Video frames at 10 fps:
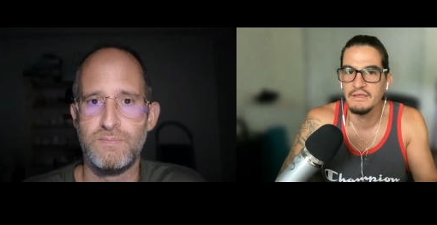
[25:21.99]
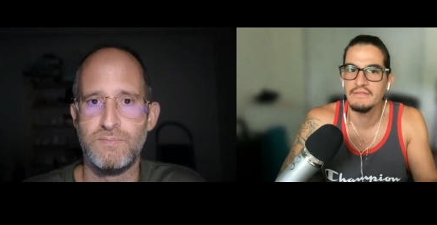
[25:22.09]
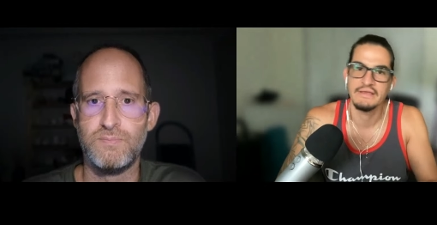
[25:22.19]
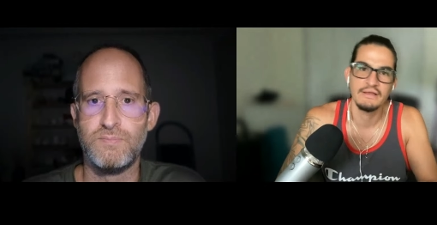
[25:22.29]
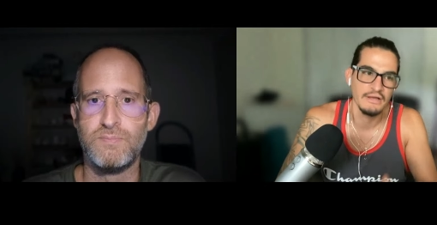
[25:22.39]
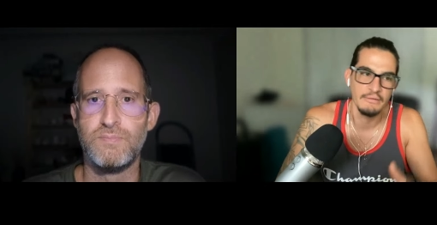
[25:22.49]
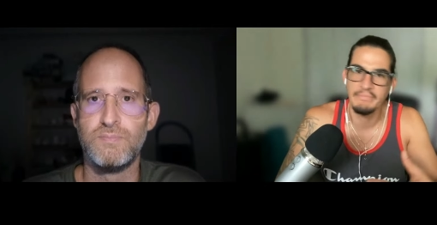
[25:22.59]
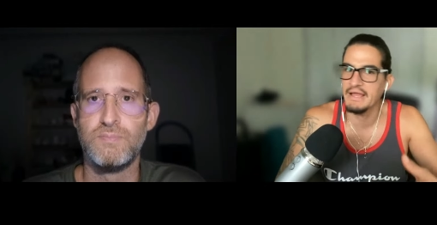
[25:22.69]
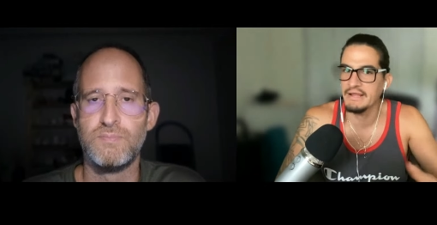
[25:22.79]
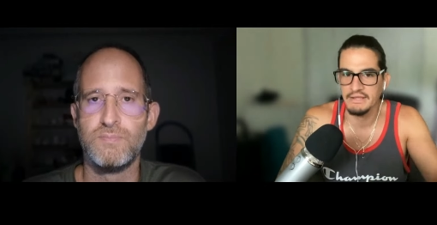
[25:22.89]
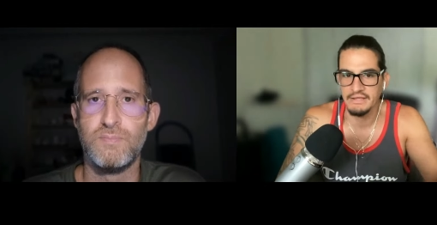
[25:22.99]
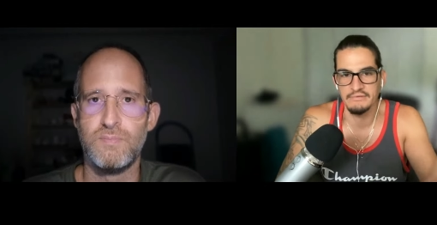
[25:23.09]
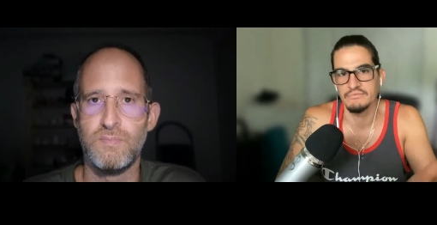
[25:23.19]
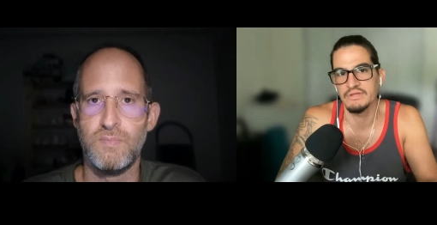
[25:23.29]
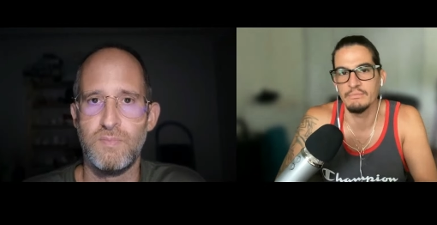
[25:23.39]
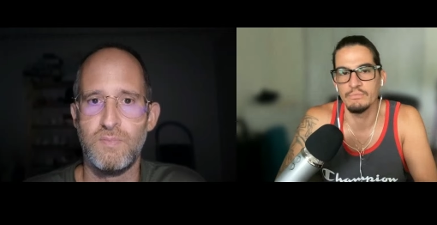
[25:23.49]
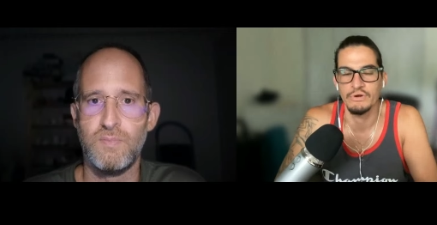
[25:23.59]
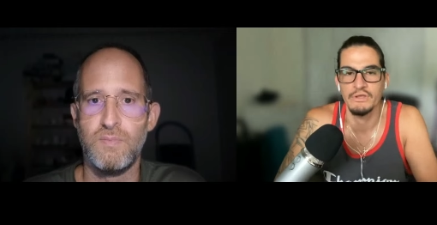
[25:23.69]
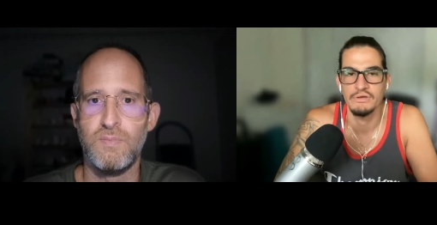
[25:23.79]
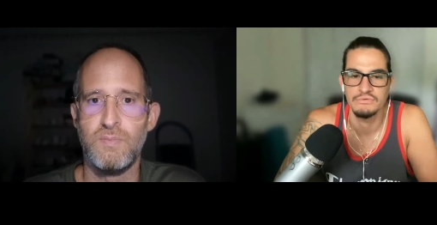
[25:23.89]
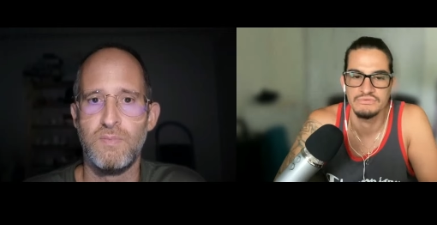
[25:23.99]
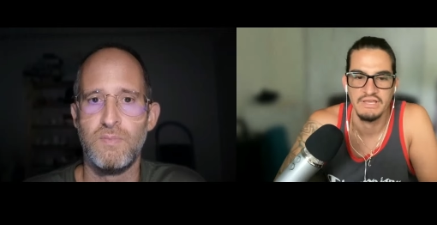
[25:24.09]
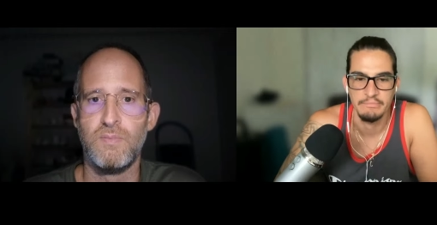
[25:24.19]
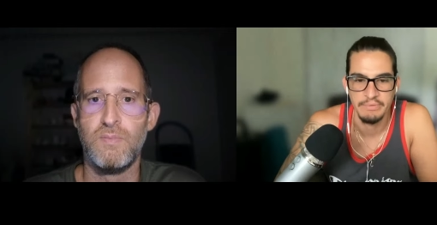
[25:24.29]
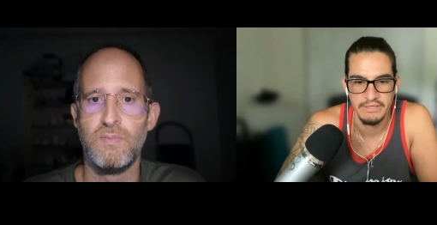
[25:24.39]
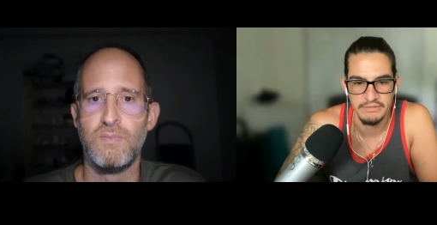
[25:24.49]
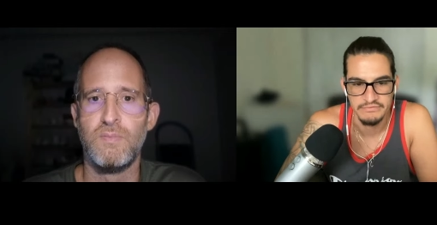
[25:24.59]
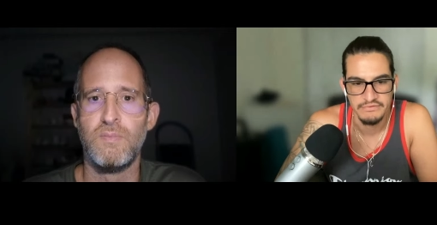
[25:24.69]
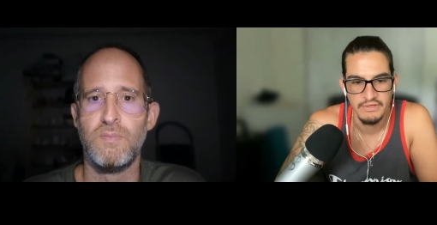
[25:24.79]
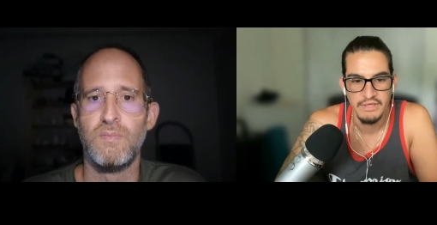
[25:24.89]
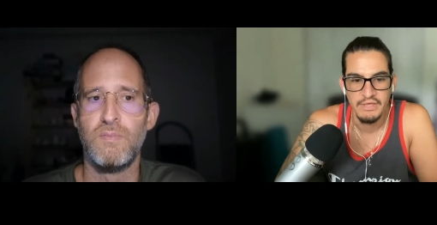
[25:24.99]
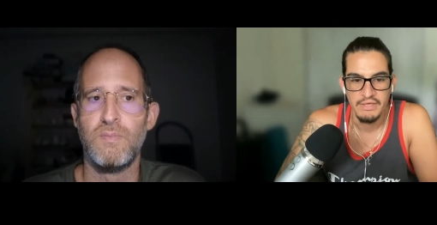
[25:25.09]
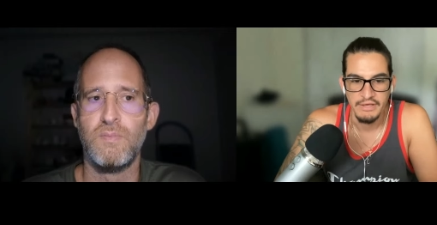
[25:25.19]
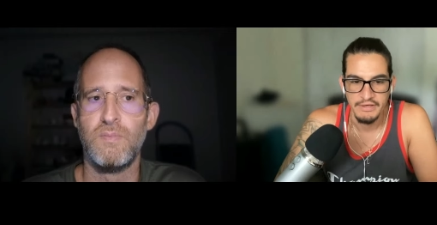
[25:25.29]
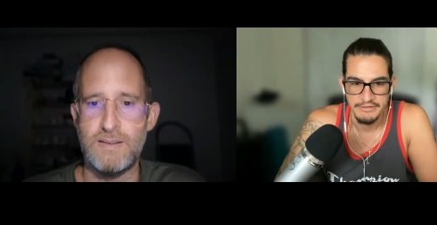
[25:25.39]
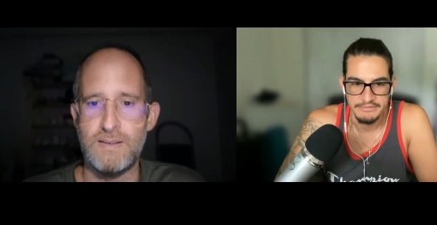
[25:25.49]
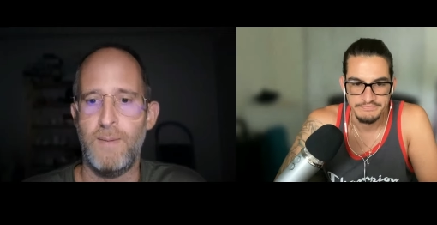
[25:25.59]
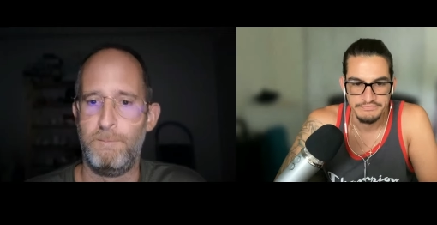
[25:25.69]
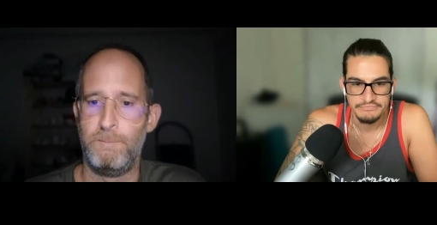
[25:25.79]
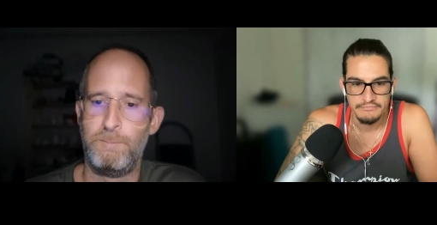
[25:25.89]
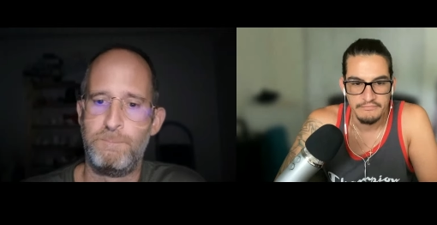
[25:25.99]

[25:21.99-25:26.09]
Speaker 1: They can come back and keep working on those campaigns. Um, okay.